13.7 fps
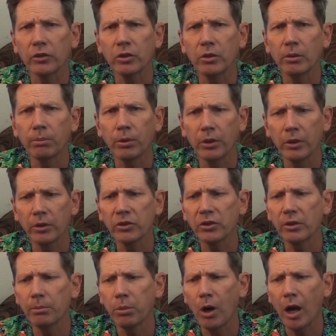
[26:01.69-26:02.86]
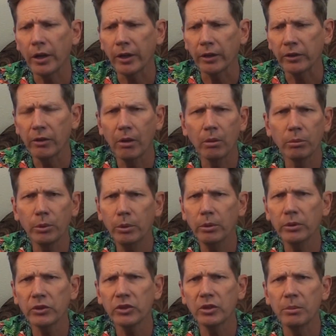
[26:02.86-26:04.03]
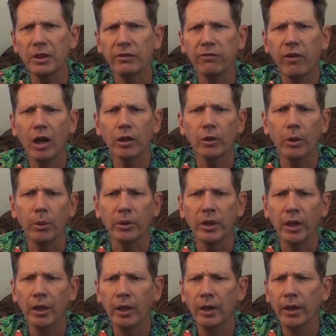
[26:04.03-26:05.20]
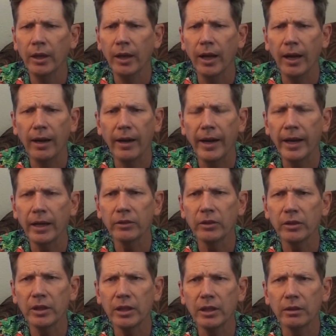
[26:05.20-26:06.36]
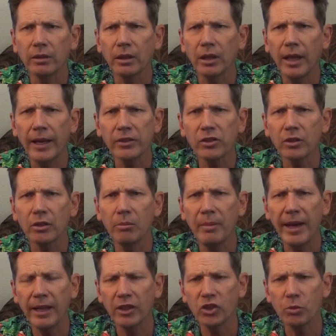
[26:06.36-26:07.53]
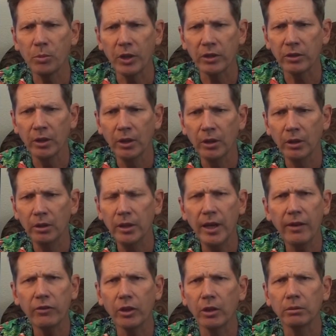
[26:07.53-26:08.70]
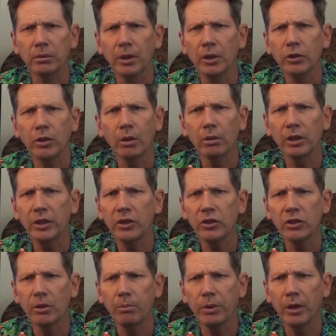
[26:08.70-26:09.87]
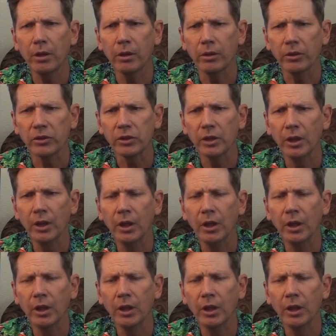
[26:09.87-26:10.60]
to produce the product. There are rules to be followed, and the classical management never totally disappears.